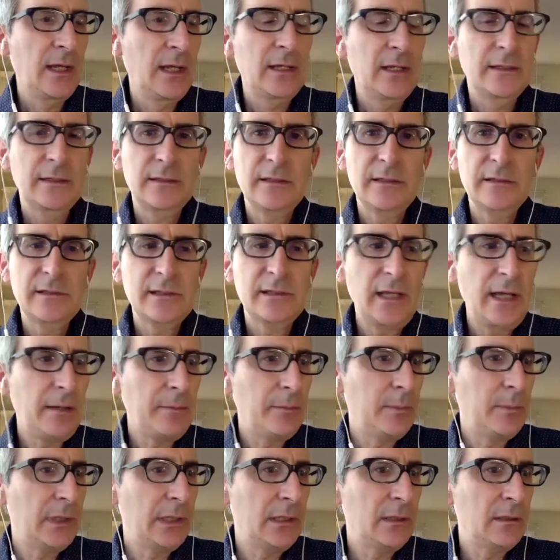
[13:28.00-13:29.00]
does that
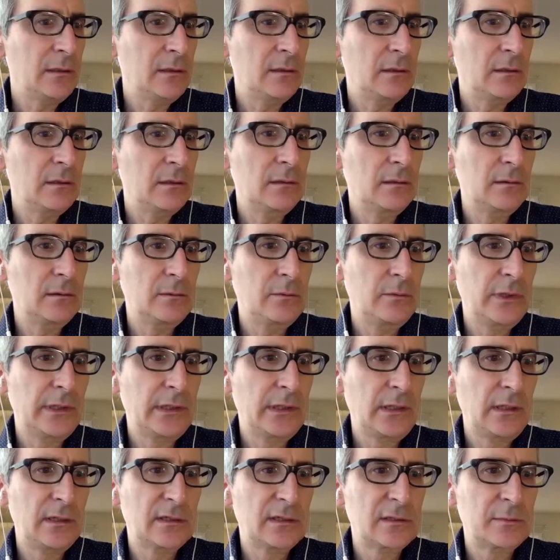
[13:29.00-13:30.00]
mean we
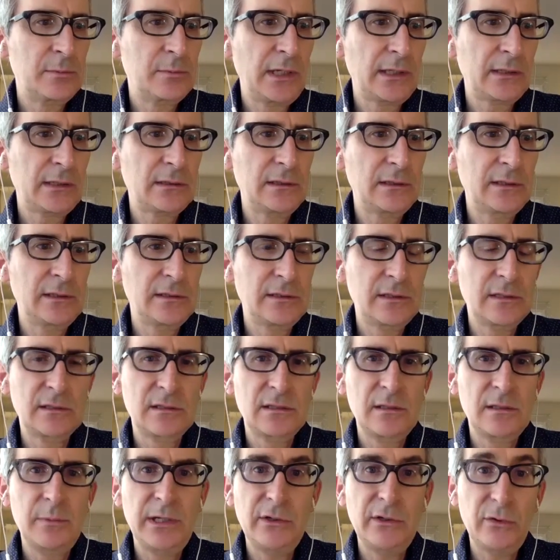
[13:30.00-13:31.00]
can expect leases
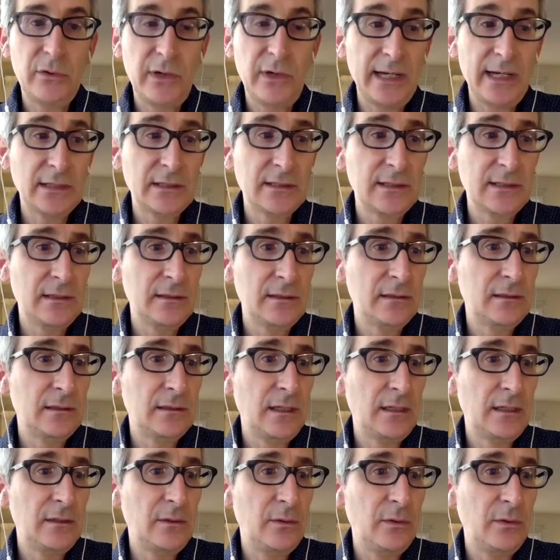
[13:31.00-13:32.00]
to be granted
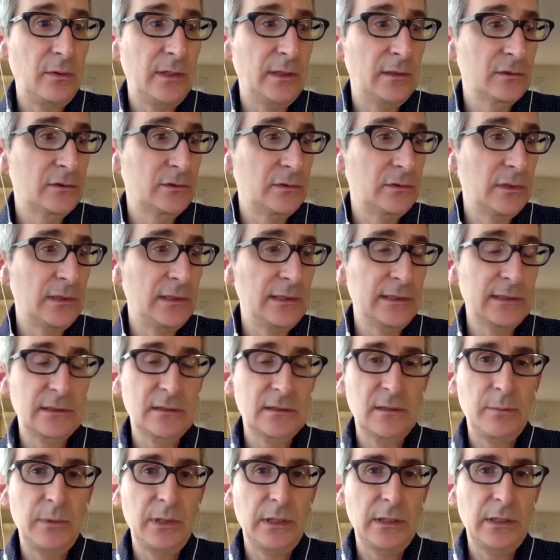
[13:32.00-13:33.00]
and oil drilling
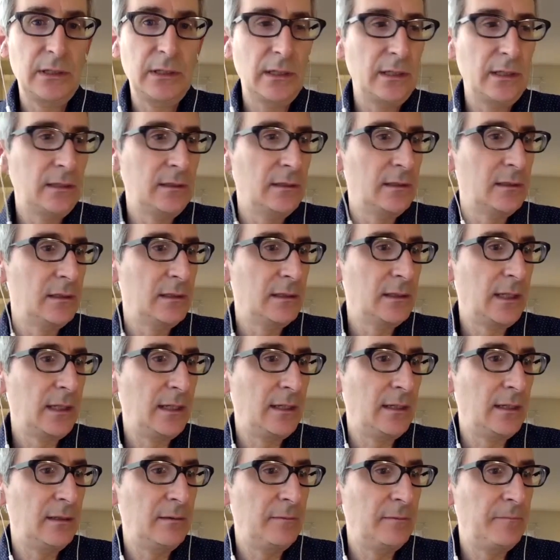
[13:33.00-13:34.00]
to begin?
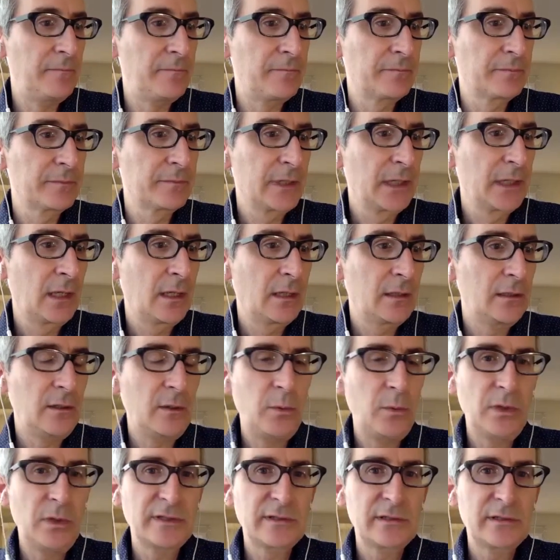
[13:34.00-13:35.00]
Um, you know,
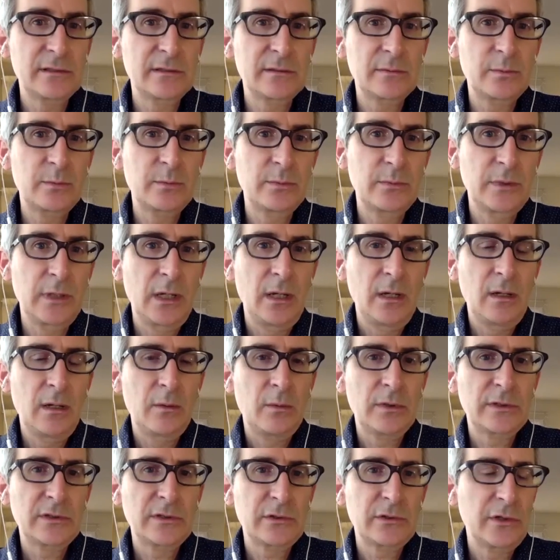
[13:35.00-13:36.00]
what's
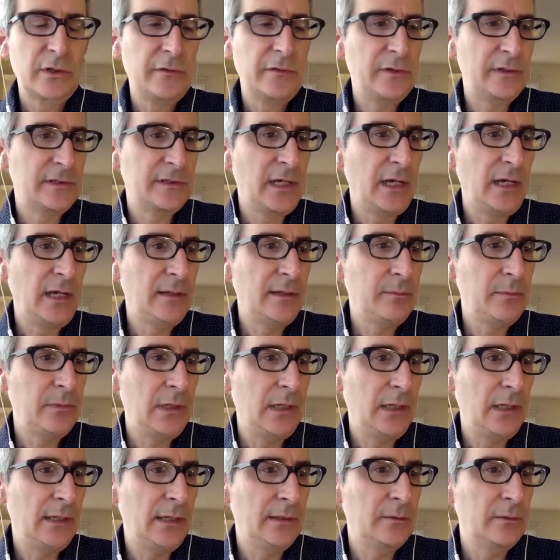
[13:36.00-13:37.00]
what's sort of the
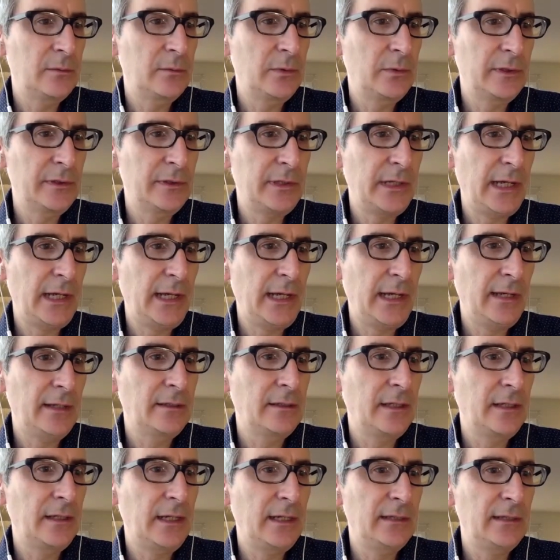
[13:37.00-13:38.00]
timeline with that,
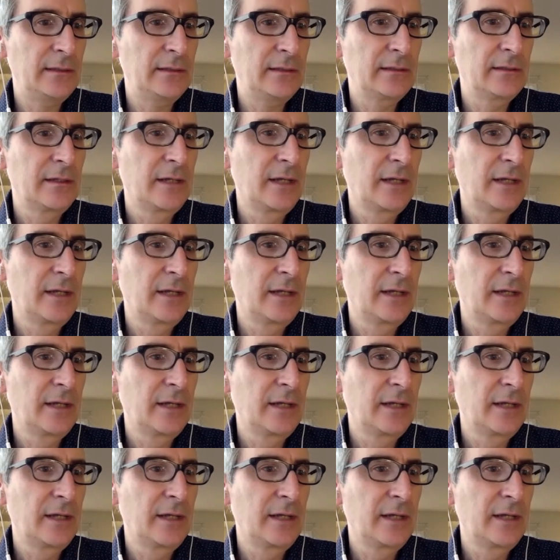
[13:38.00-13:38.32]
and